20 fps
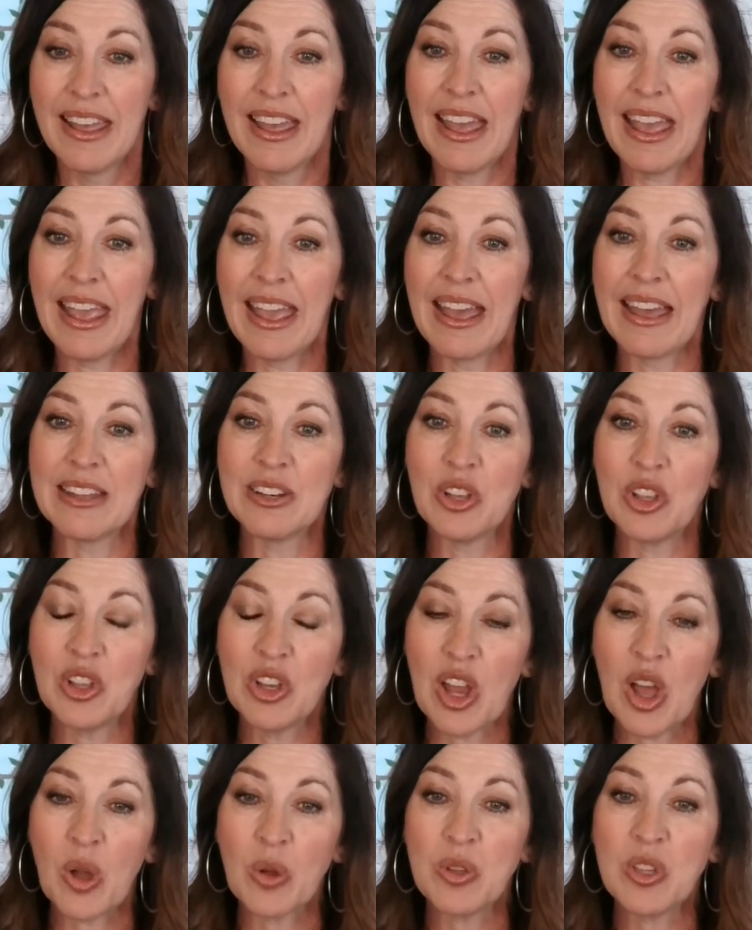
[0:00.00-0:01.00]
And, you
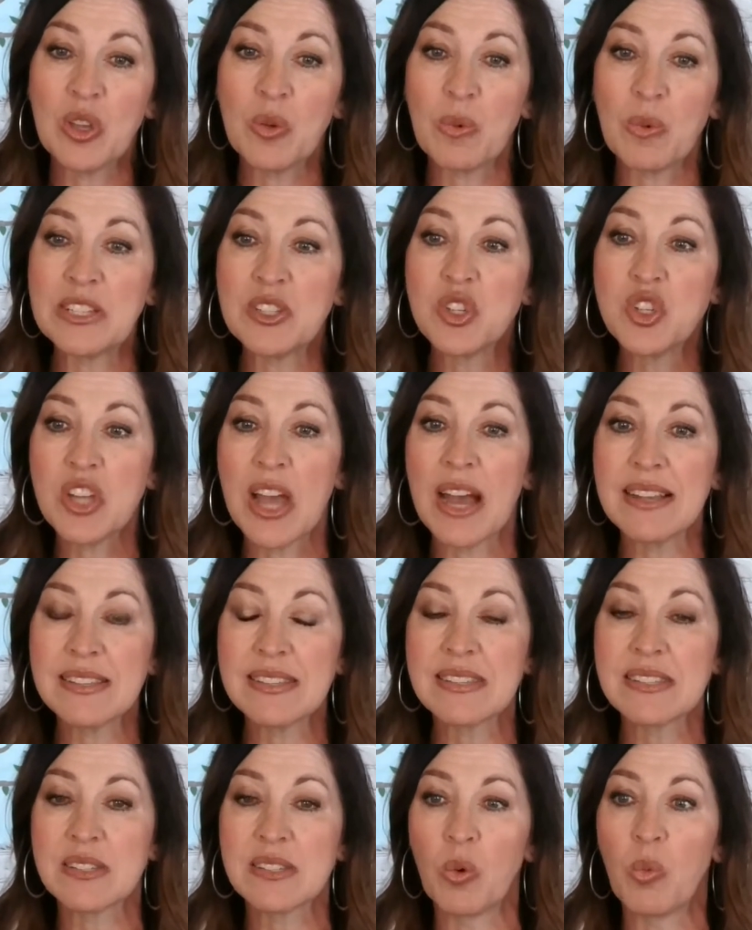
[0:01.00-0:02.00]
know,
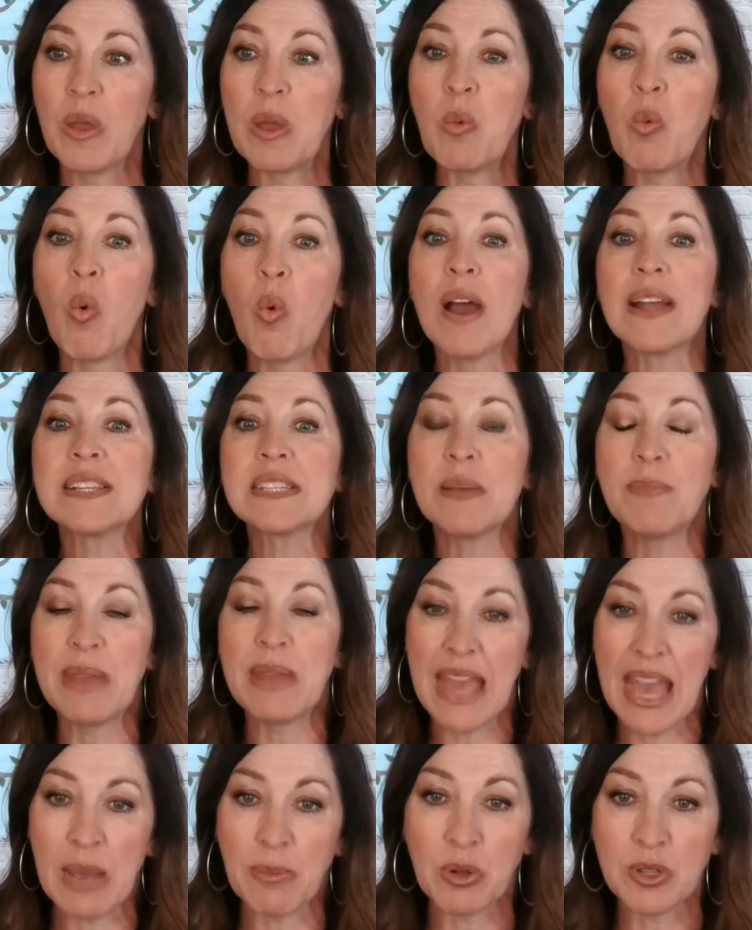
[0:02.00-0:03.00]
we want to be
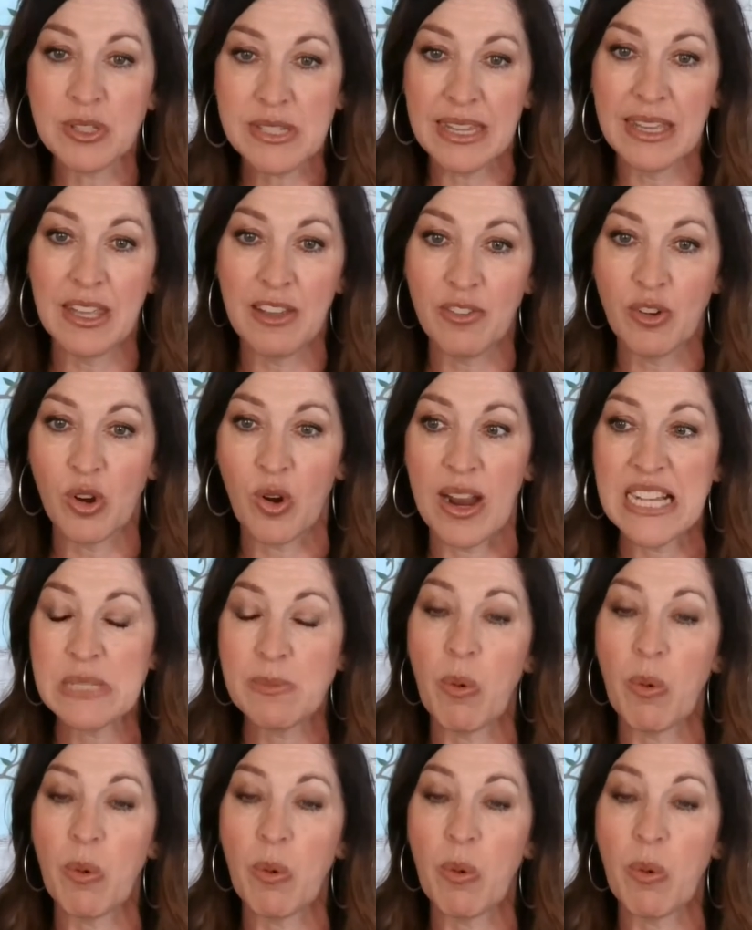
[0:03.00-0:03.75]
able to give grace,